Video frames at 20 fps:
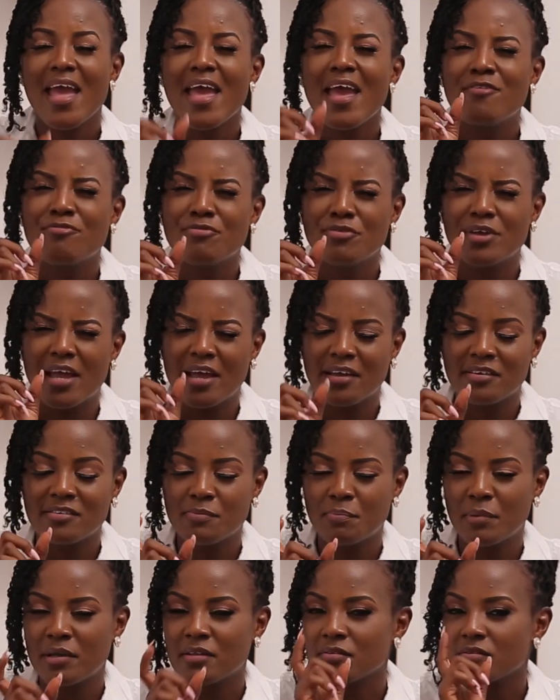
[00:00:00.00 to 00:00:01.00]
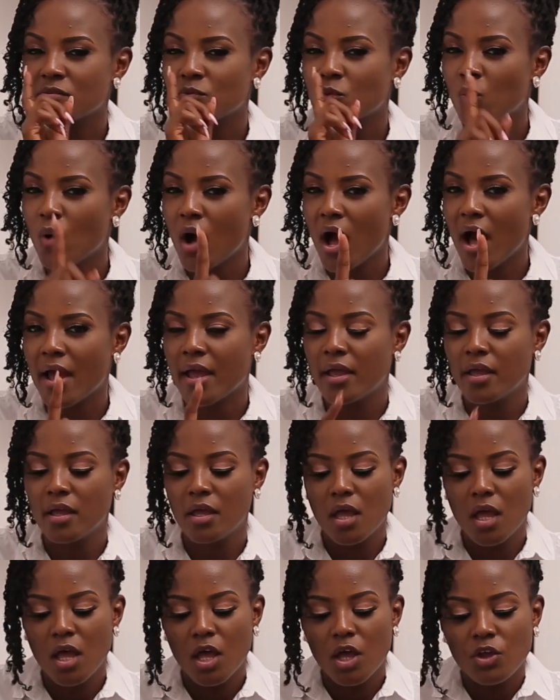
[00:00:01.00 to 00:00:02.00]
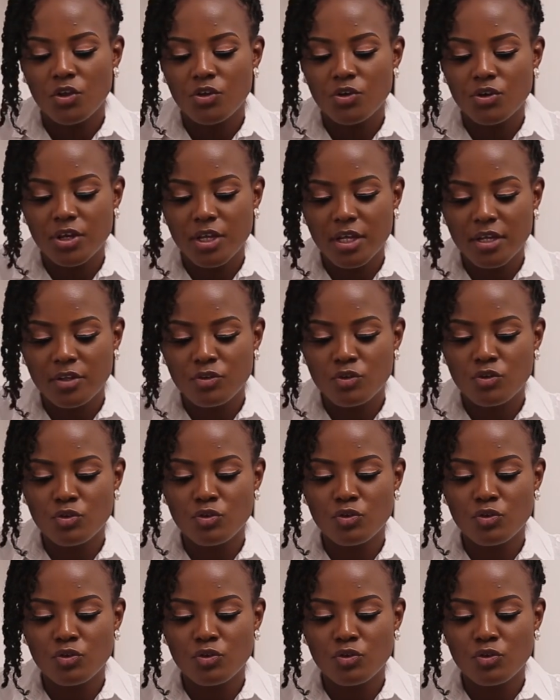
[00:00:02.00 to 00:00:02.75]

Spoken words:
Every expense. Why? You need